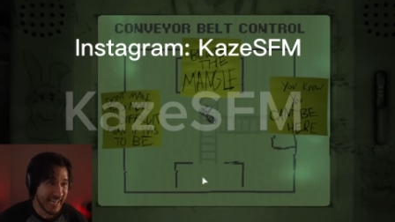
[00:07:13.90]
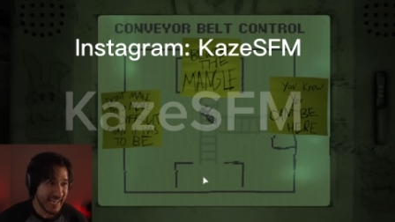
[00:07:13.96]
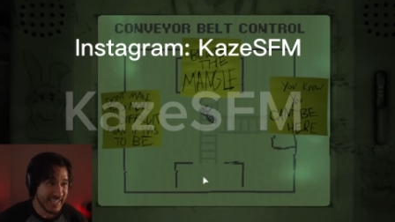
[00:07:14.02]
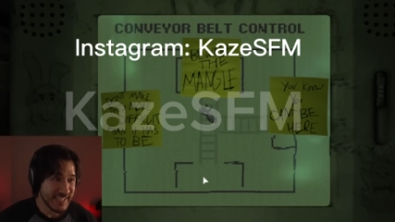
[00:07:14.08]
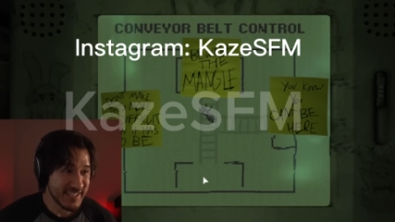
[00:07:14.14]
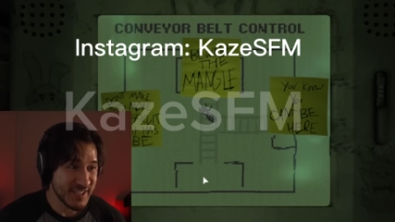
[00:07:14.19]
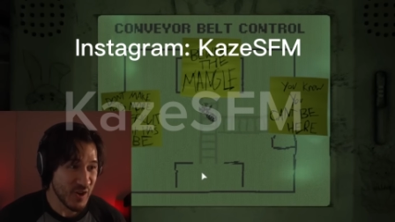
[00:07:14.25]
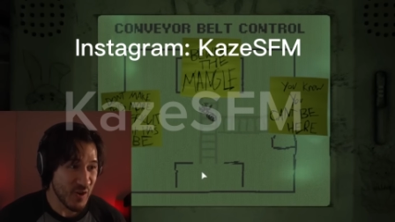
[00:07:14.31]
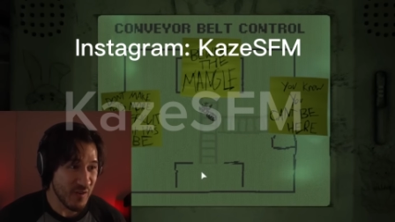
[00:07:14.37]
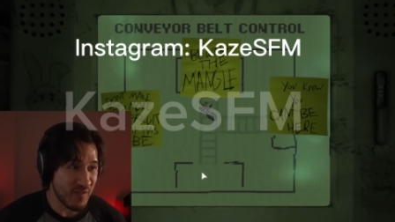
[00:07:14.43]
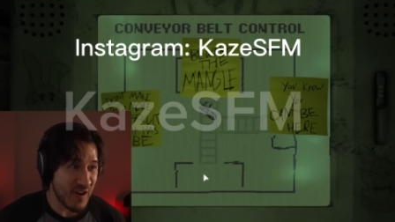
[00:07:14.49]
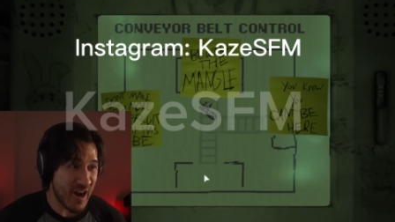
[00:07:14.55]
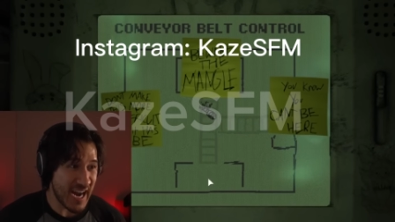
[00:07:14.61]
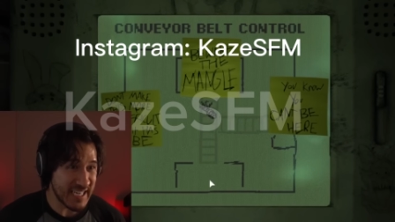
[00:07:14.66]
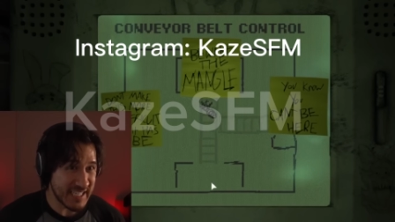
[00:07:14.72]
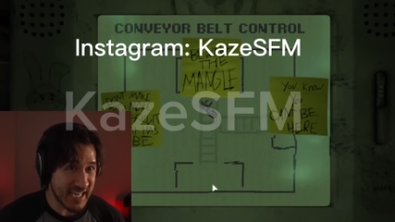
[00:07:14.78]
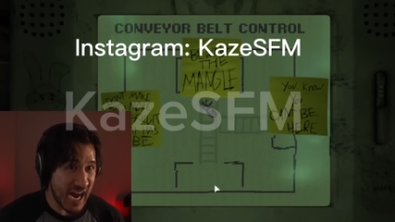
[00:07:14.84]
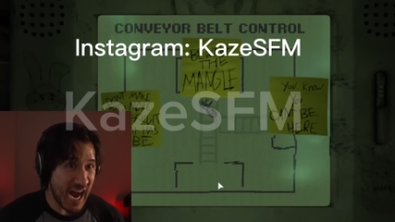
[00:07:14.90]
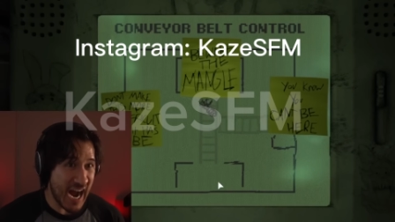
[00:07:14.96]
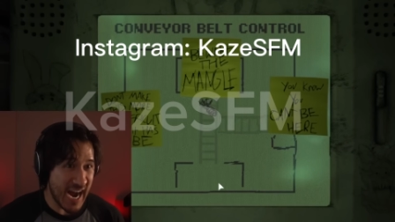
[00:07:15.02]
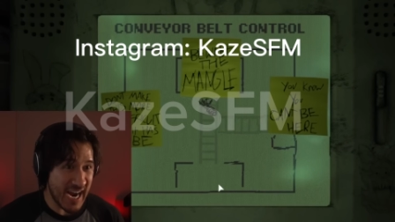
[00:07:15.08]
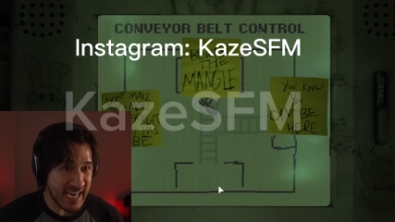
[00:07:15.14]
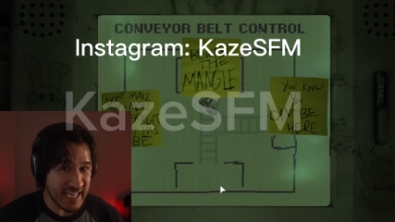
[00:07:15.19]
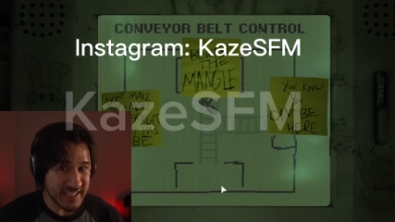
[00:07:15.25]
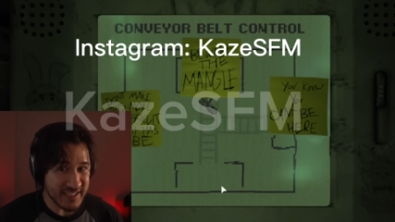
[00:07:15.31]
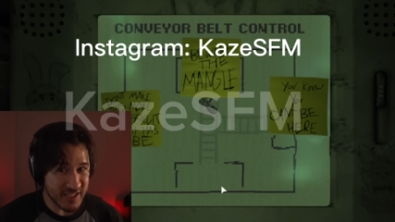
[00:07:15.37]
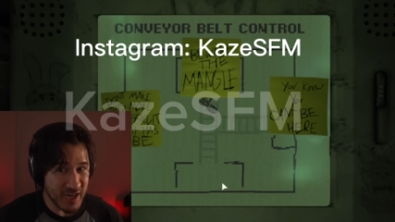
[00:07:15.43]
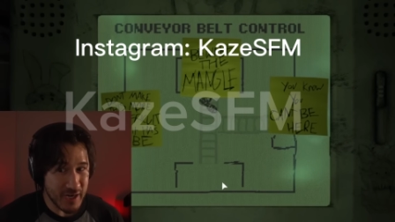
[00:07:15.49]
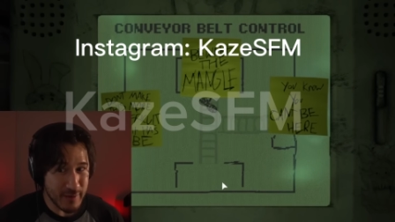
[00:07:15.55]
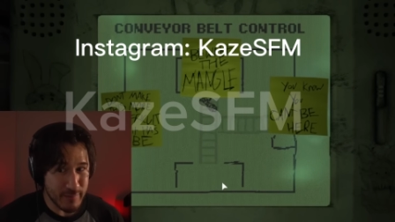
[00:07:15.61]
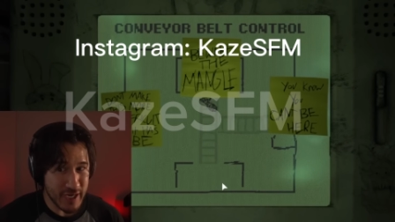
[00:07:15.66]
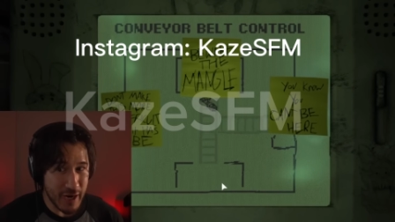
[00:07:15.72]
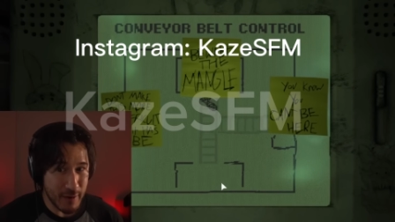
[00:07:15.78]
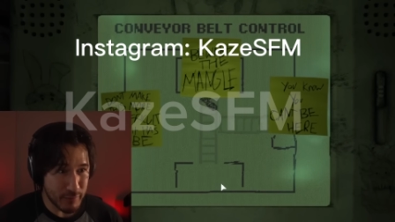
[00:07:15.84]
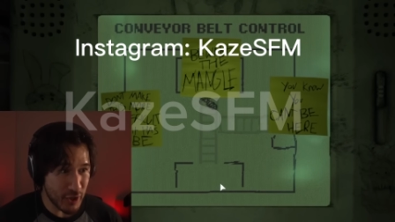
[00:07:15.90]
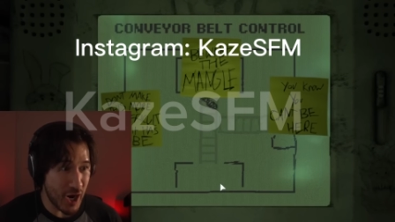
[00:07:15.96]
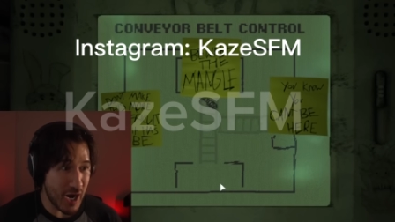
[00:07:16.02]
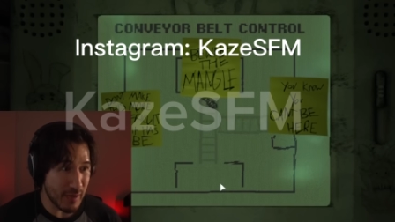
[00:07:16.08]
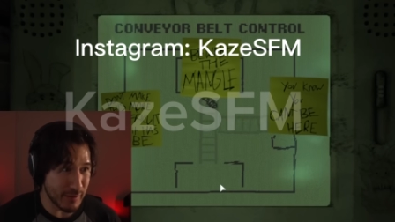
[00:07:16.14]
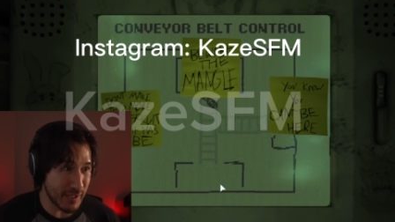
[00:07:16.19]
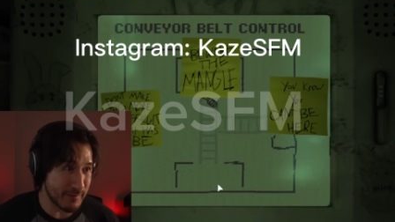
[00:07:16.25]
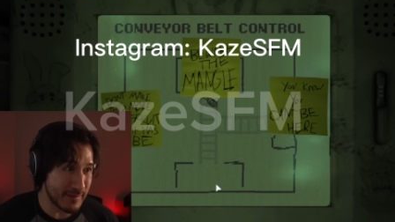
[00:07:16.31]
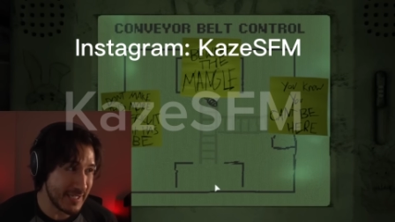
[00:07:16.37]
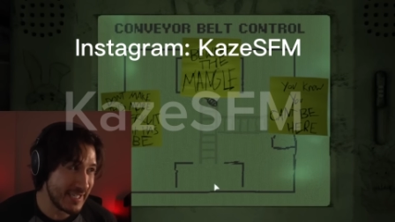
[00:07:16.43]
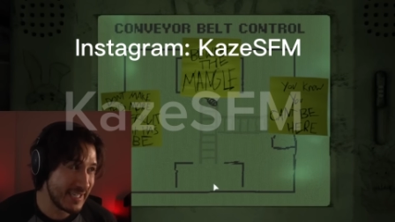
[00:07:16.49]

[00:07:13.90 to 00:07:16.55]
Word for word: So if I die, it's gonna be a problem.